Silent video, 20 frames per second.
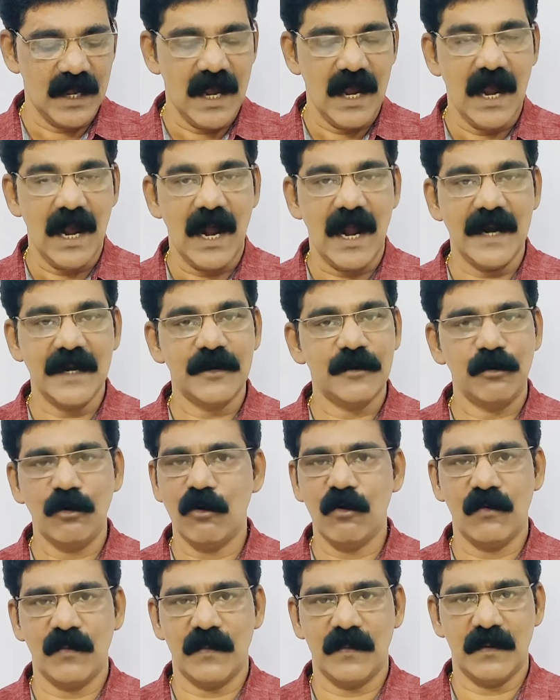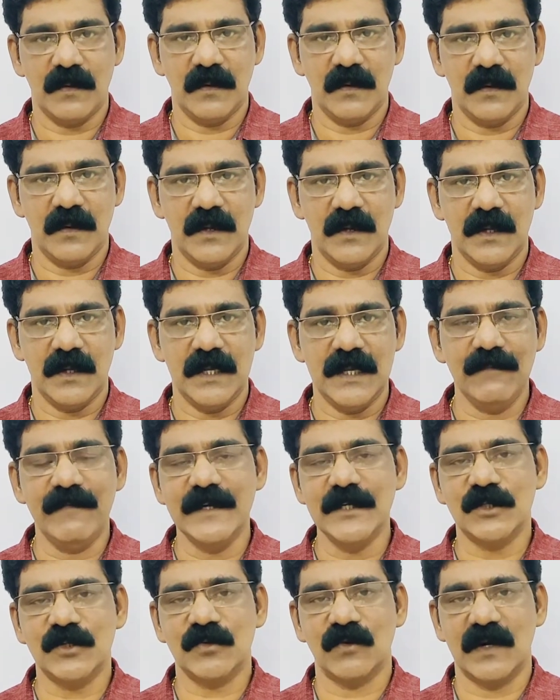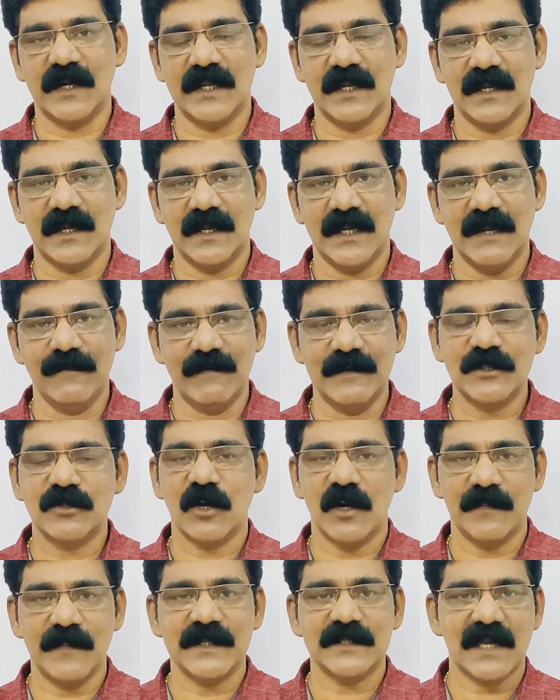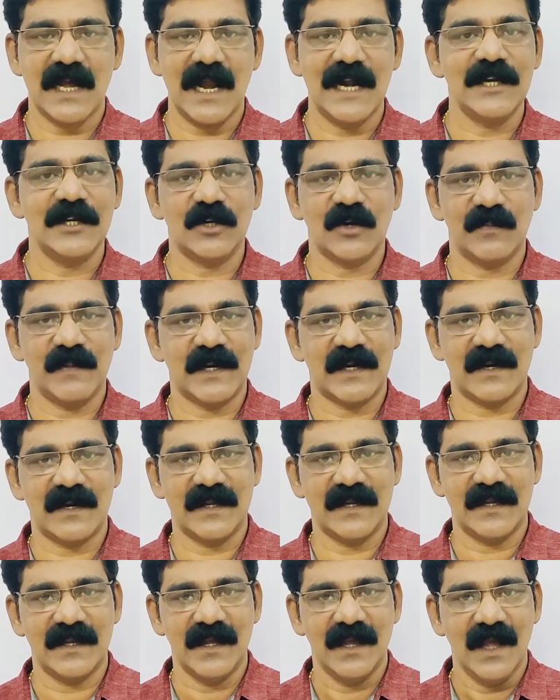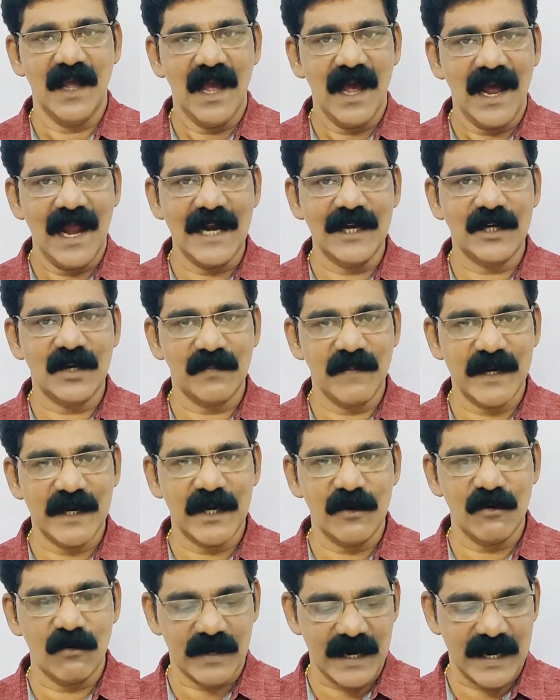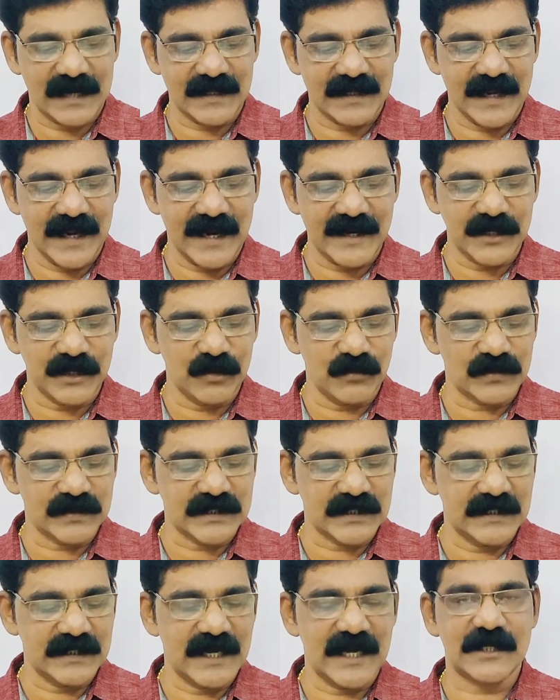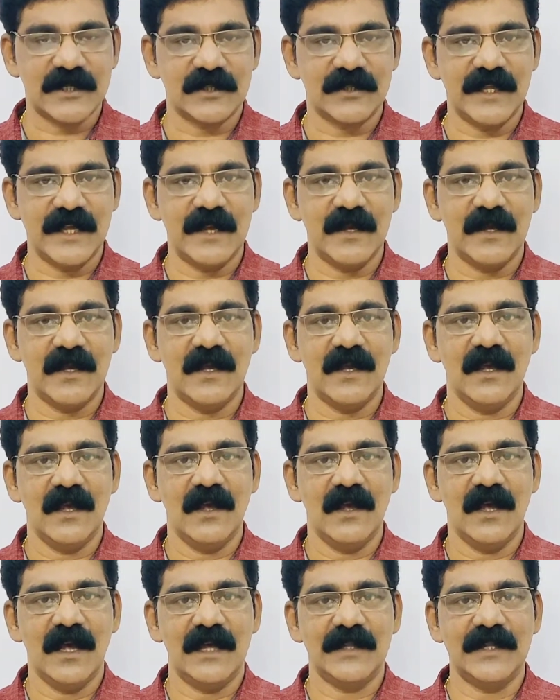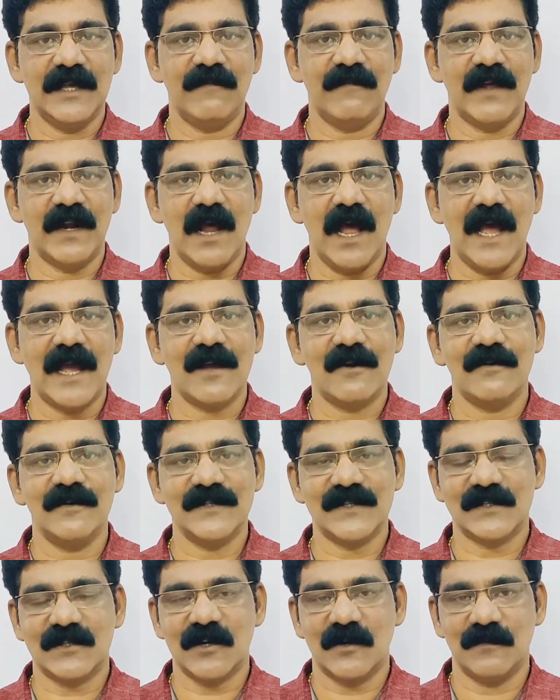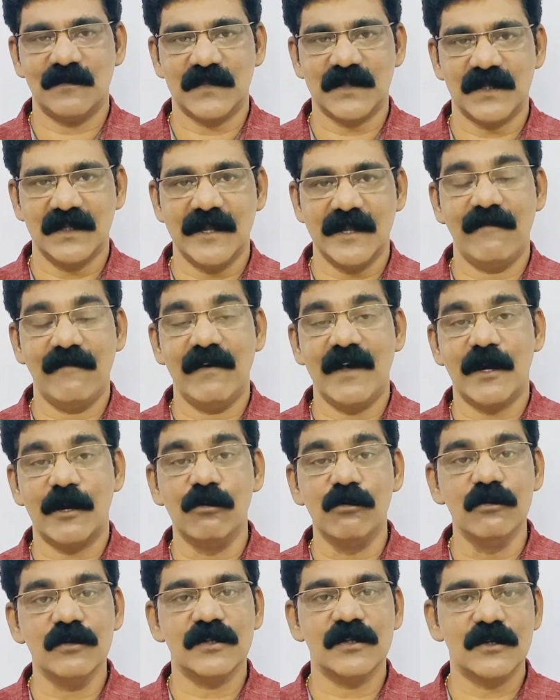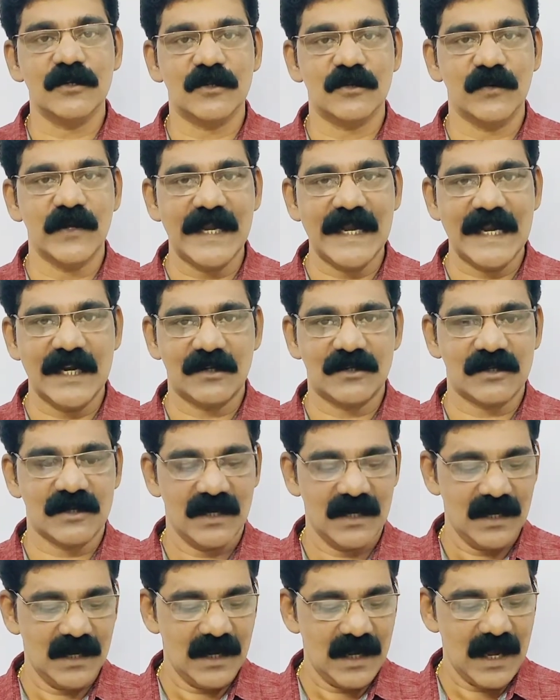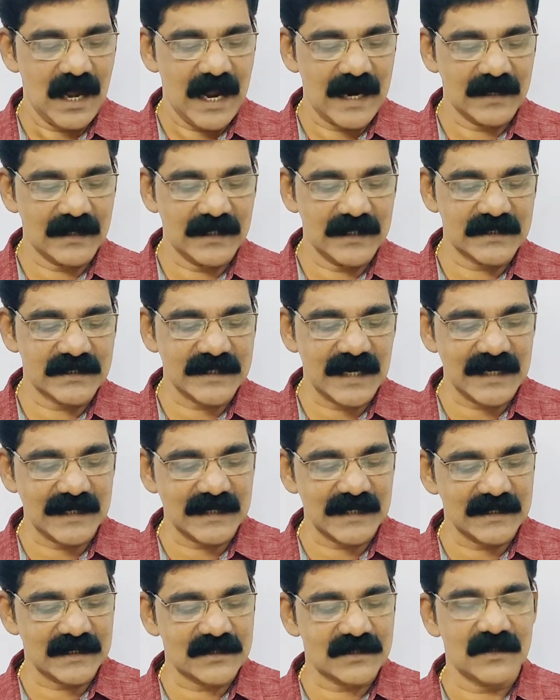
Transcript: And no, eventually means ultimately or at the end you see that they were accustomed, they were used to it, and they started